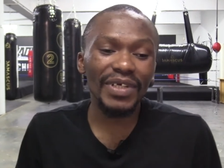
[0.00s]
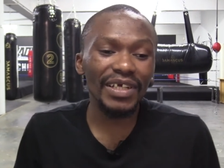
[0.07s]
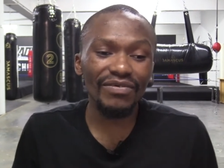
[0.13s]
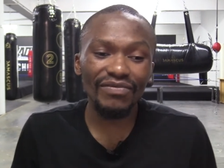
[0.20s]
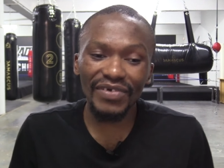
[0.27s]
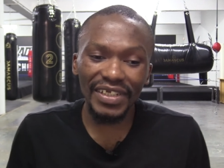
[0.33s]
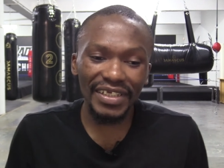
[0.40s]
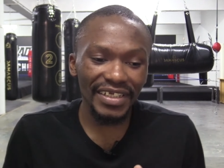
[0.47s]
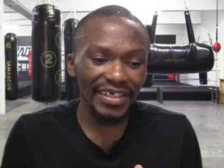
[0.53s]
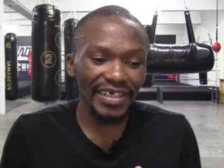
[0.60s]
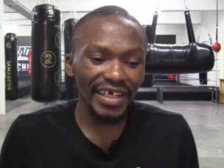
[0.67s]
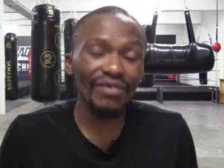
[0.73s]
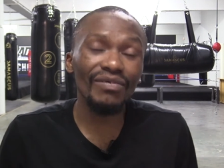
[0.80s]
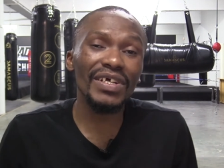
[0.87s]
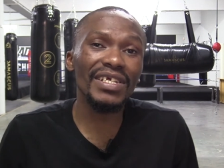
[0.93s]

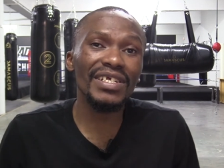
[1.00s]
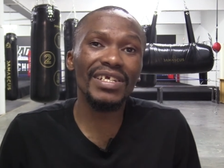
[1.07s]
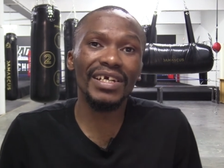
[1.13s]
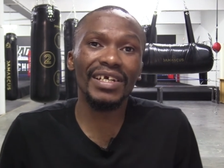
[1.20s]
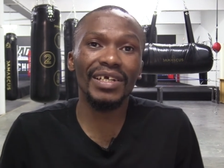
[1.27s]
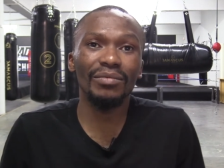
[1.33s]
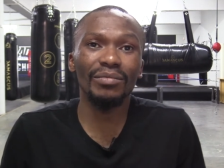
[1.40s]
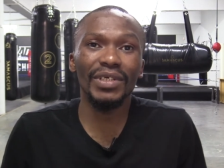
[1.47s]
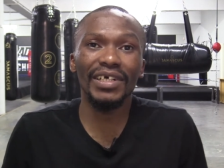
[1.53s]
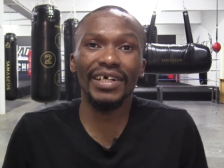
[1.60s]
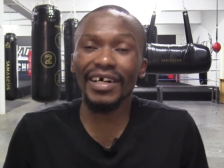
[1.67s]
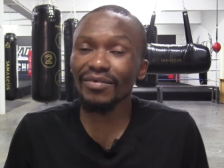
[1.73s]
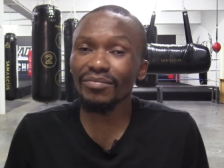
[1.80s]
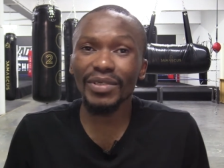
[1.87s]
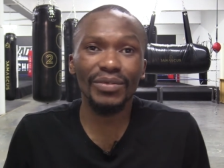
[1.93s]
even ever since I came here,
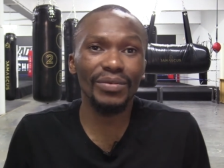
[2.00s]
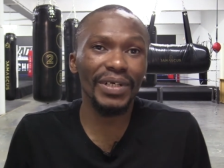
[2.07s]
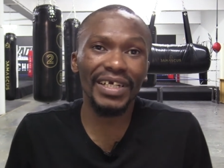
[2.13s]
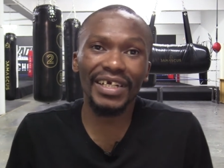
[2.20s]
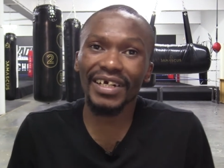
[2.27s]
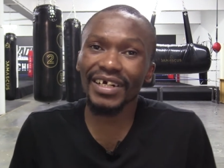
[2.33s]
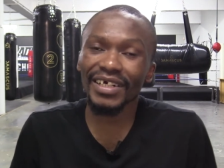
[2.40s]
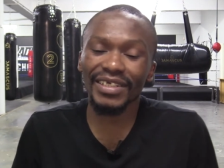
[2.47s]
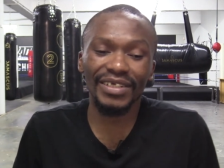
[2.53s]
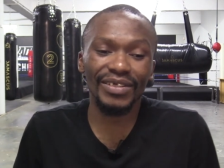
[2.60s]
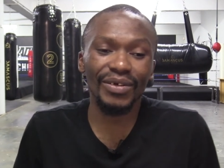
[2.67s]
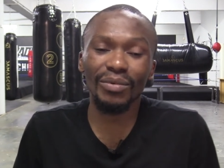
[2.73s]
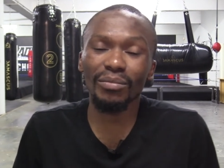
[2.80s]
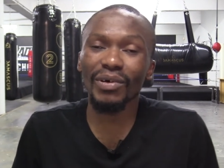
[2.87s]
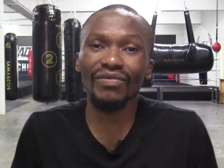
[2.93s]
I've been working hard
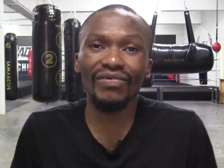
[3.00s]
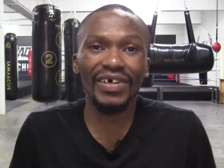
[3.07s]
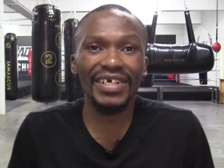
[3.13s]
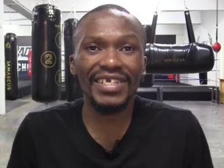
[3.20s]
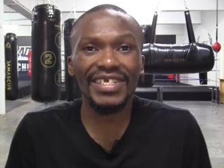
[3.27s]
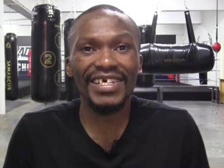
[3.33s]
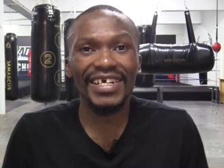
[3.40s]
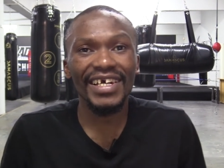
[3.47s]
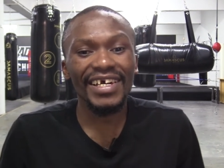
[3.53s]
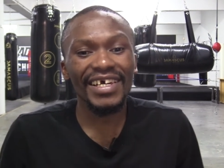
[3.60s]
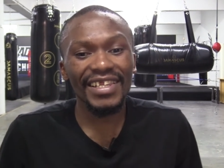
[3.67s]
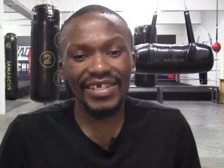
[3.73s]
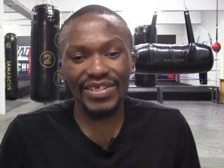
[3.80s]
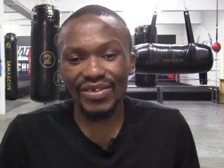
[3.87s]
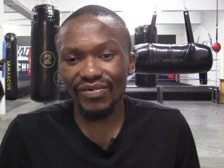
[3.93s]
in all my fights.
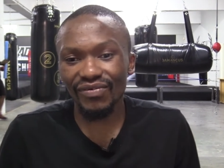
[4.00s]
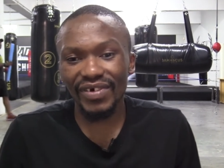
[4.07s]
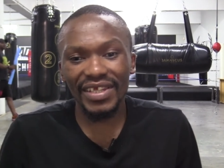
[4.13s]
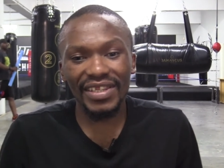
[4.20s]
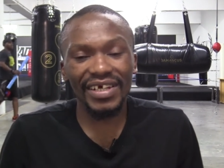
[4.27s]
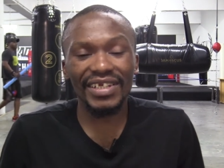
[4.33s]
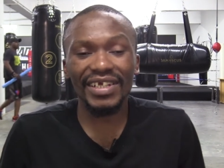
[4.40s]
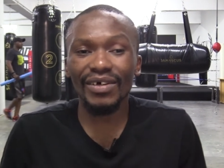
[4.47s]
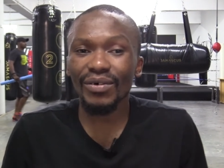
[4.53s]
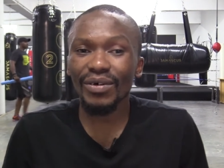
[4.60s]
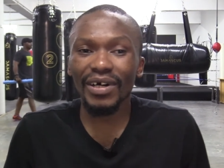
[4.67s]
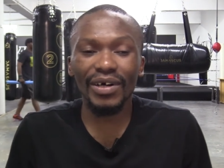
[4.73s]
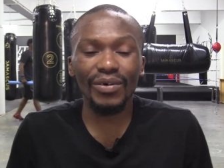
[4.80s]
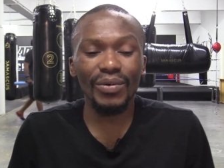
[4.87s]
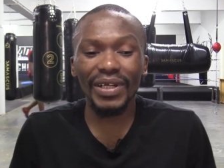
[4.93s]
There's no fight that I,
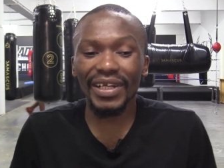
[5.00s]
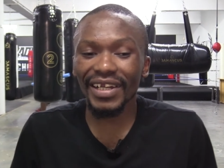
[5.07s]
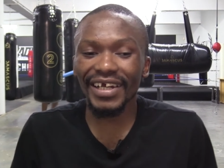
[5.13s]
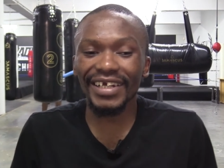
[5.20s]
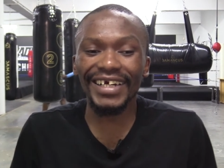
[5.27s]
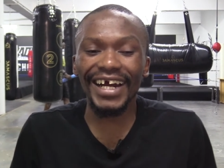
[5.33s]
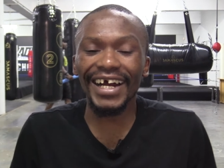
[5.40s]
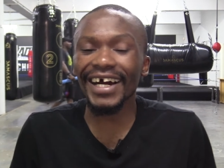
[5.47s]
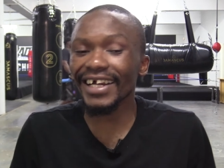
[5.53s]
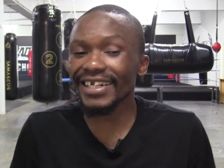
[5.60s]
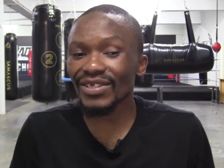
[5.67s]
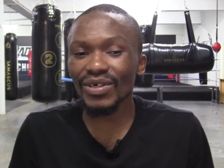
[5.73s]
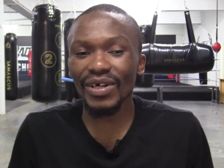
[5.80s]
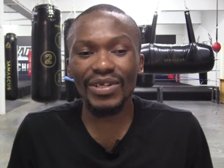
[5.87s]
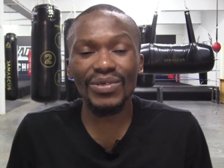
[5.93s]
I went like ah,
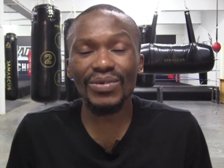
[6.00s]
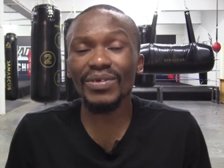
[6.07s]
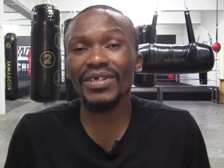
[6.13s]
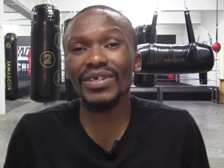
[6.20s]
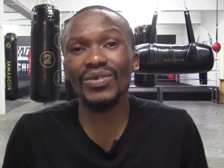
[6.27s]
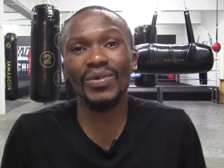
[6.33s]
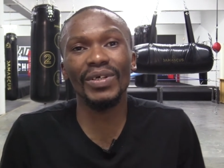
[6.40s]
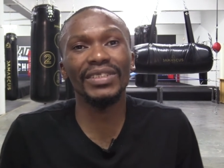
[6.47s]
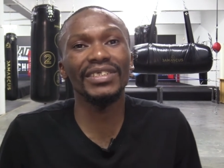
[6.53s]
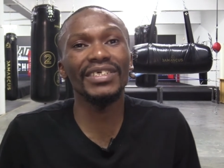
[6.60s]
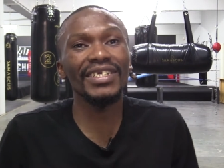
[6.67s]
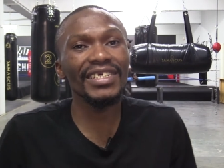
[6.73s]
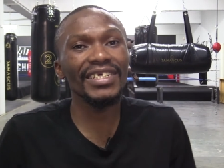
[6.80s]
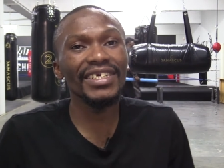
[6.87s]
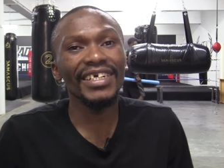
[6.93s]
t- I took this one
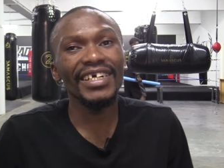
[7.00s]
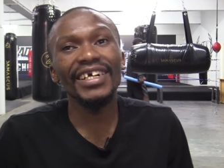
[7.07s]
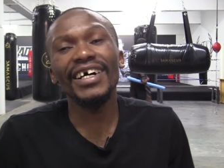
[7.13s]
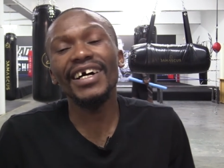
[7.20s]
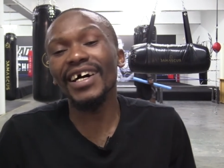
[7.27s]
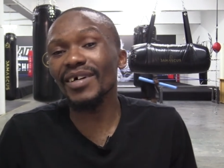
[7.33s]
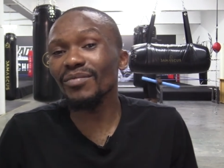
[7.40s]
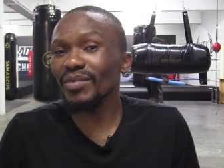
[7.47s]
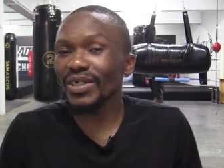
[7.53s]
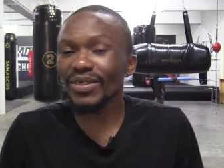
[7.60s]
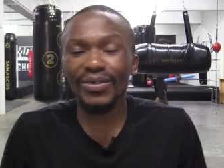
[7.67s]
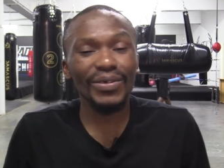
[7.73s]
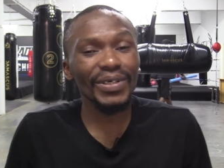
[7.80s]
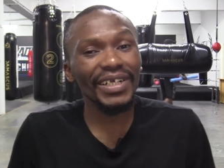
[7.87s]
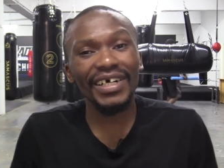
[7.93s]
easy. I've been
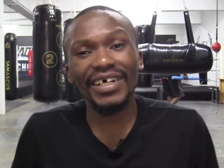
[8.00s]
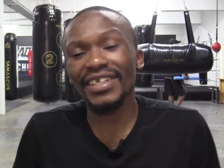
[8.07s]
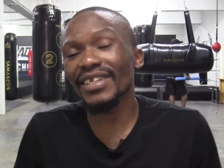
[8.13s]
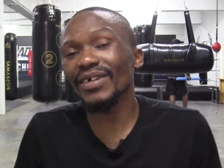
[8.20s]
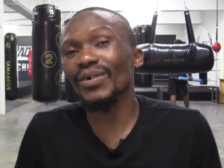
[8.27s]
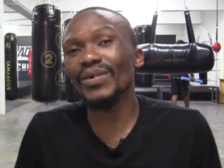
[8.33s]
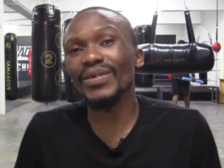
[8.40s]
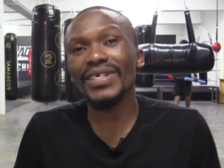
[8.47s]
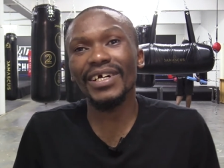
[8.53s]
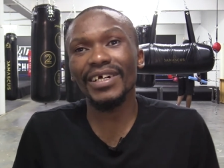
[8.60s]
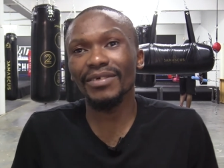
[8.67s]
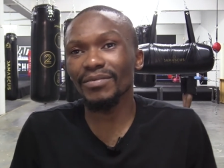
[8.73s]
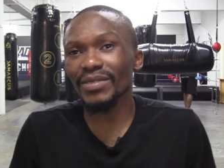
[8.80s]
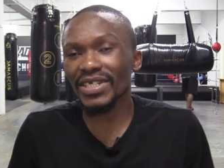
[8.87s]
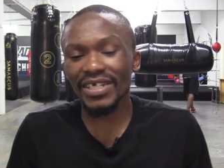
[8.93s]
going hard the whole
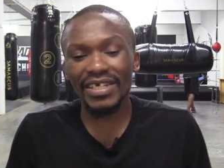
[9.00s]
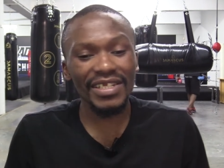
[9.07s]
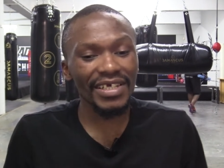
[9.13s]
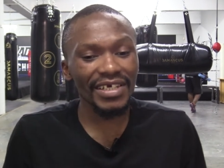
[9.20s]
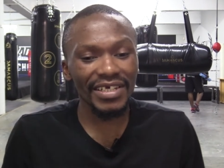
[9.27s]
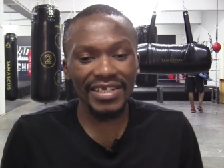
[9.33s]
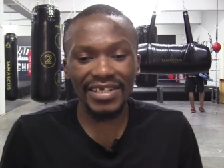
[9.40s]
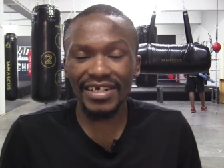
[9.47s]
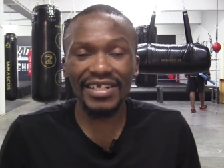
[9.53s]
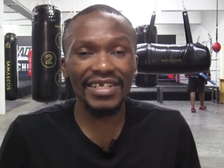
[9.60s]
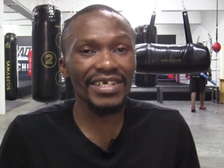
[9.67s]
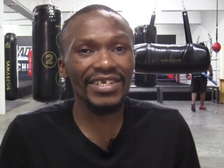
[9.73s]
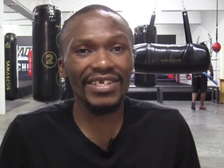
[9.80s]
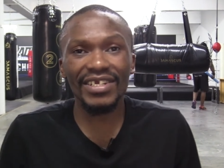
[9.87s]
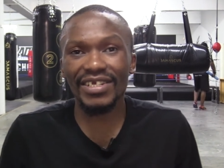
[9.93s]
time. It's just the
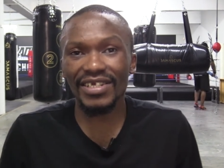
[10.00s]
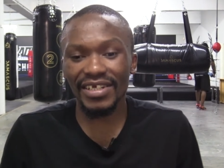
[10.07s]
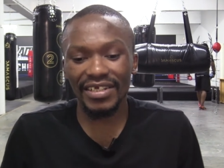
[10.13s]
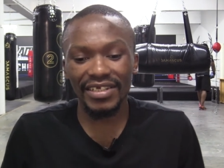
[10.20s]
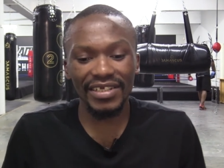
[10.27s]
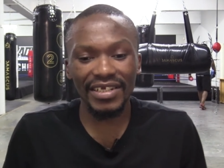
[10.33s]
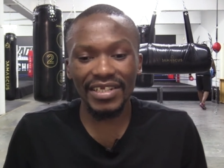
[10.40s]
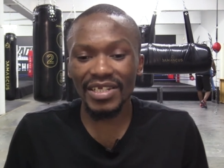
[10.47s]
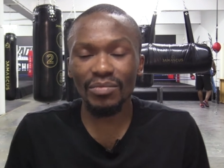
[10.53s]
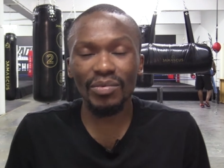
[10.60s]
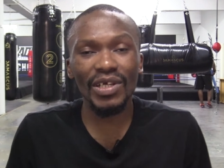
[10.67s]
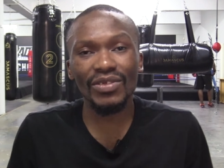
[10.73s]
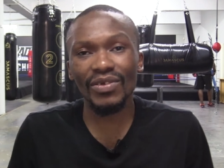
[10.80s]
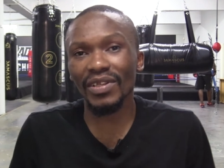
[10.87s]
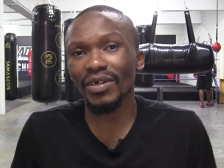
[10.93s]
strategies. It, it
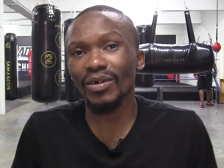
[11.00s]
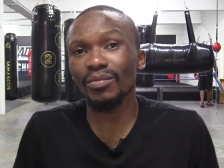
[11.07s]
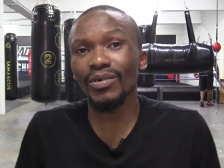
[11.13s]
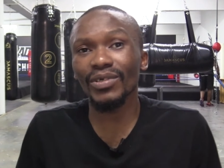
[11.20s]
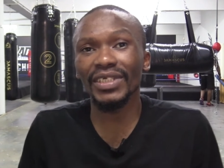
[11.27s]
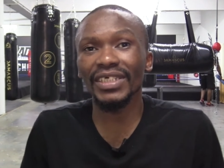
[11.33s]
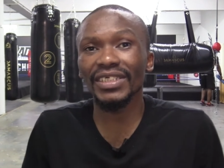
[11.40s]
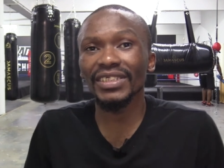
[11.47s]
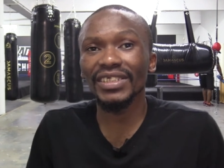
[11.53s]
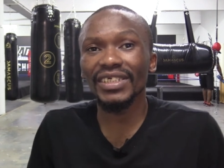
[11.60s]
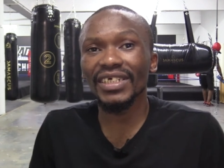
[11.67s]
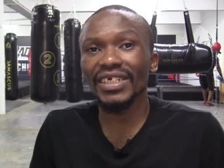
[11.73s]
depends on the opponent.